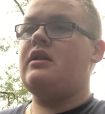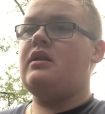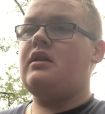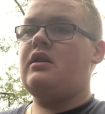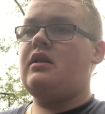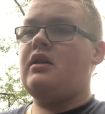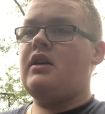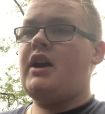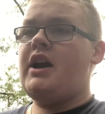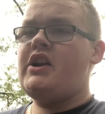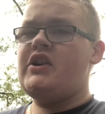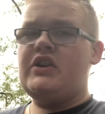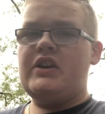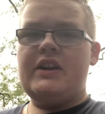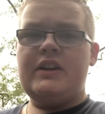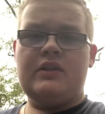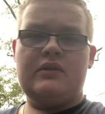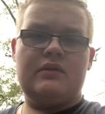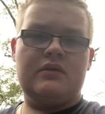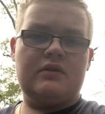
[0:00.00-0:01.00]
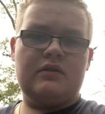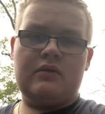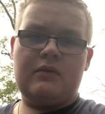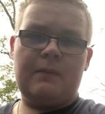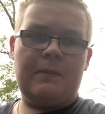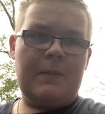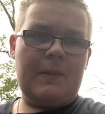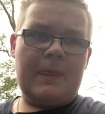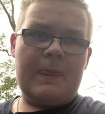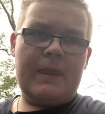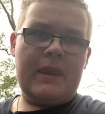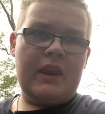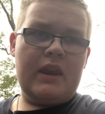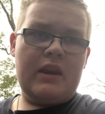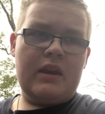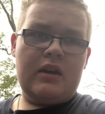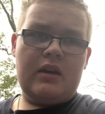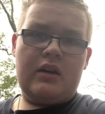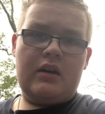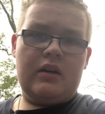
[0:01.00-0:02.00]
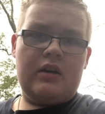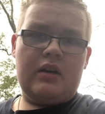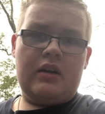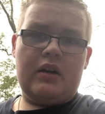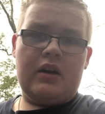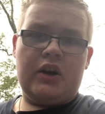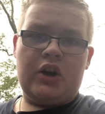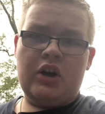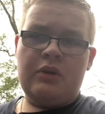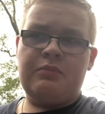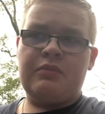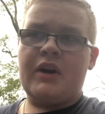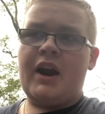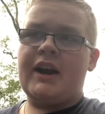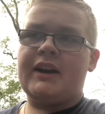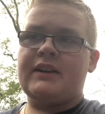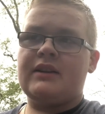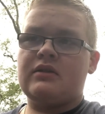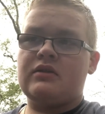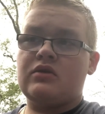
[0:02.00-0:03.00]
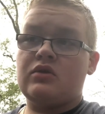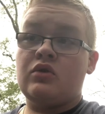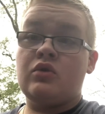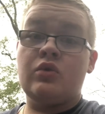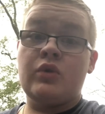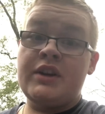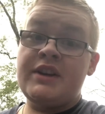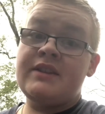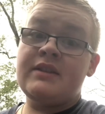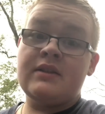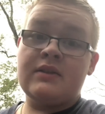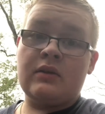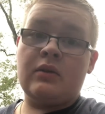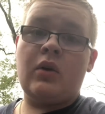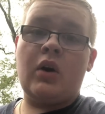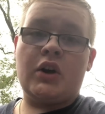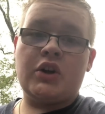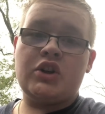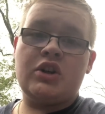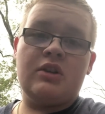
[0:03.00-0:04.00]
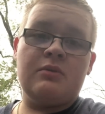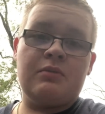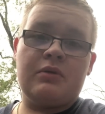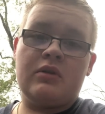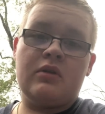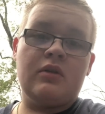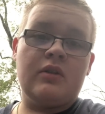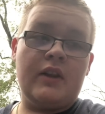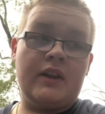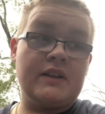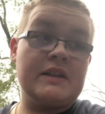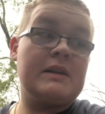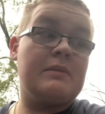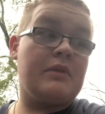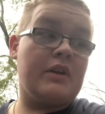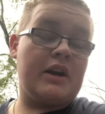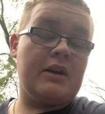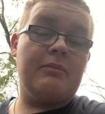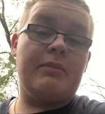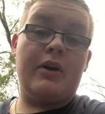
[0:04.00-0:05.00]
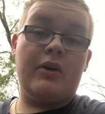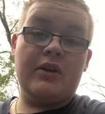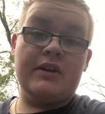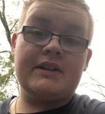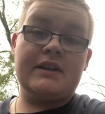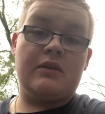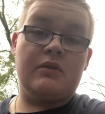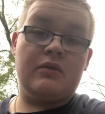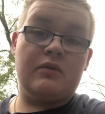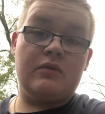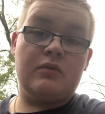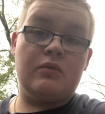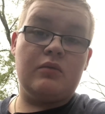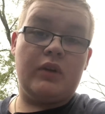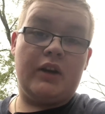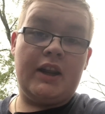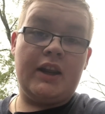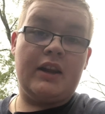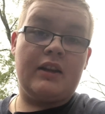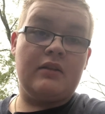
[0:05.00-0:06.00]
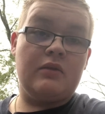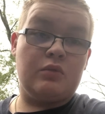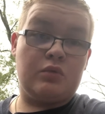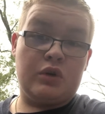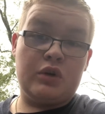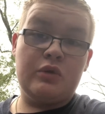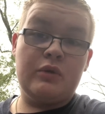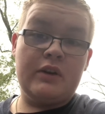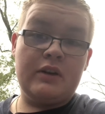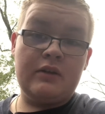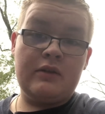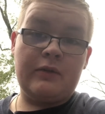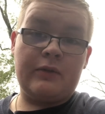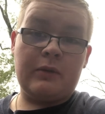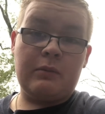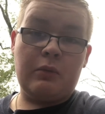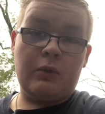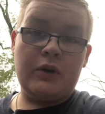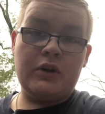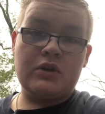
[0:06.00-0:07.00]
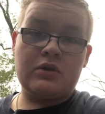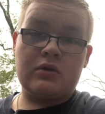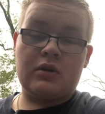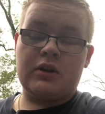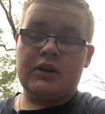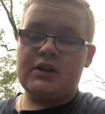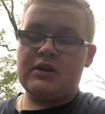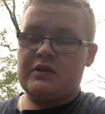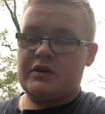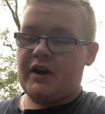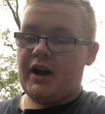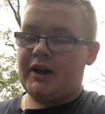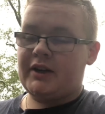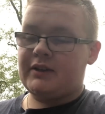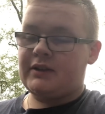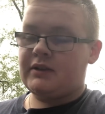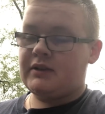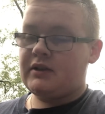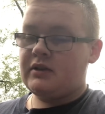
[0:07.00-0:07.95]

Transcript: It's a good practice. Grease is a lot cheaper than some of the components that would get ruined from moisture on these tractors.